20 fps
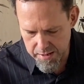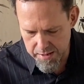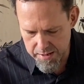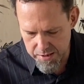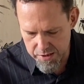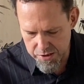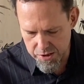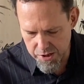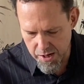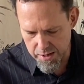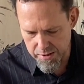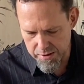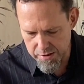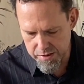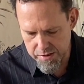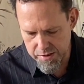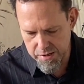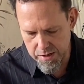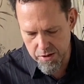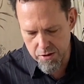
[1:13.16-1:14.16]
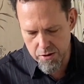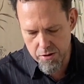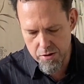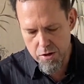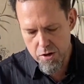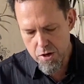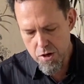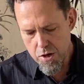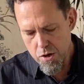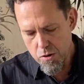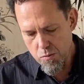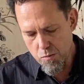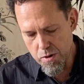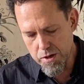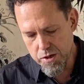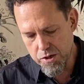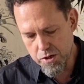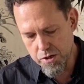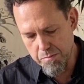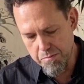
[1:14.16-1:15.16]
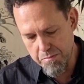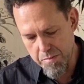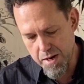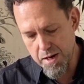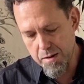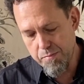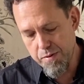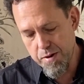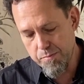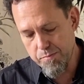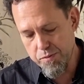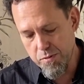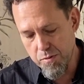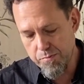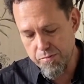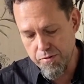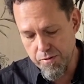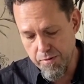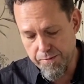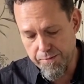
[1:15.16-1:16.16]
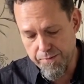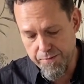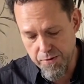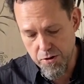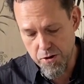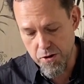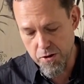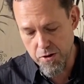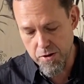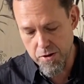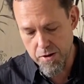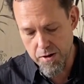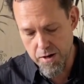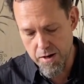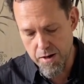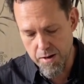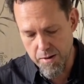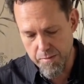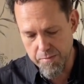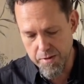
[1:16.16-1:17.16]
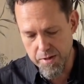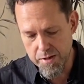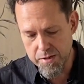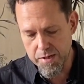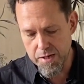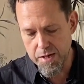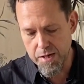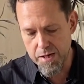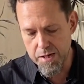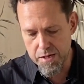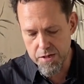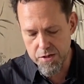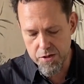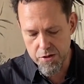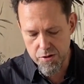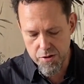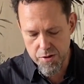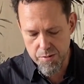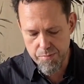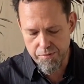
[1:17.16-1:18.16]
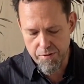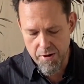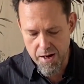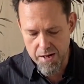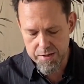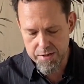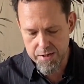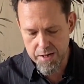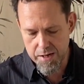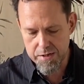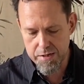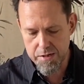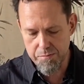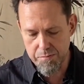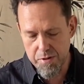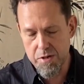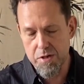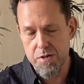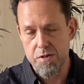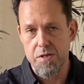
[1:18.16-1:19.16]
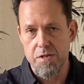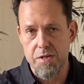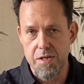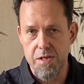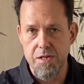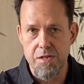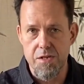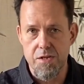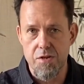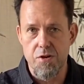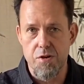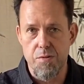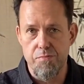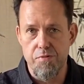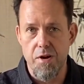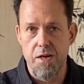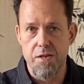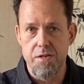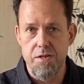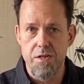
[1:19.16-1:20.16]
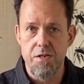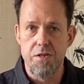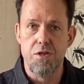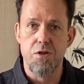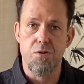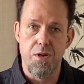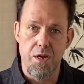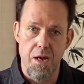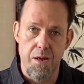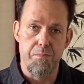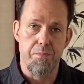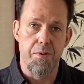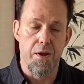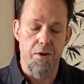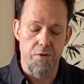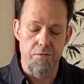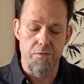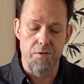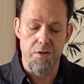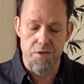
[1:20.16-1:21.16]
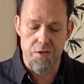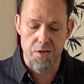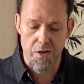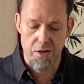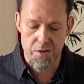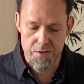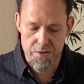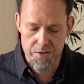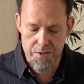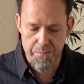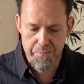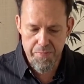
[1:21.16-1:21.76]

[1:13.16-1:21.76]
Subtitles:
Shan this year, which many people prefer. It's easier to process, and because it's easier to process, you get better results.